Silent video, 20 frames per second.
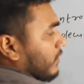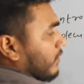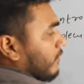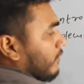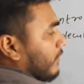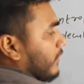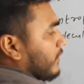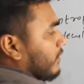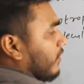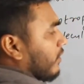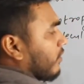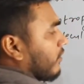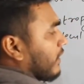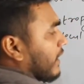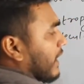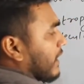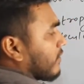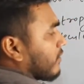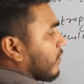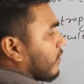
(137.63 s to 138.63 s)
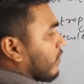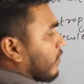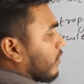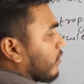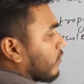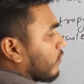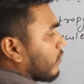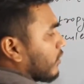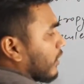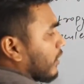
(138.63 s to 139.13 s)
For this reaction
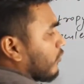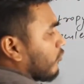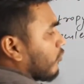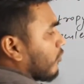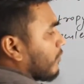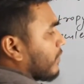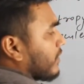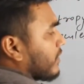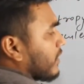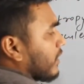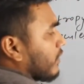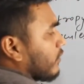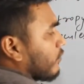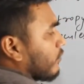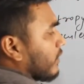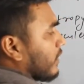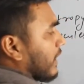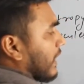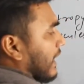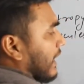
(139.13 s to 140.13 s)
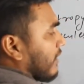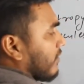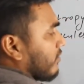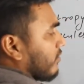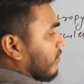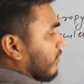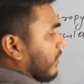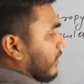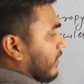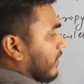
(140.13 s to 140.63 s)
also, the entropy change will
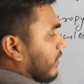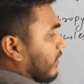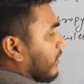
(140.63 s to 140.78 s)
S3.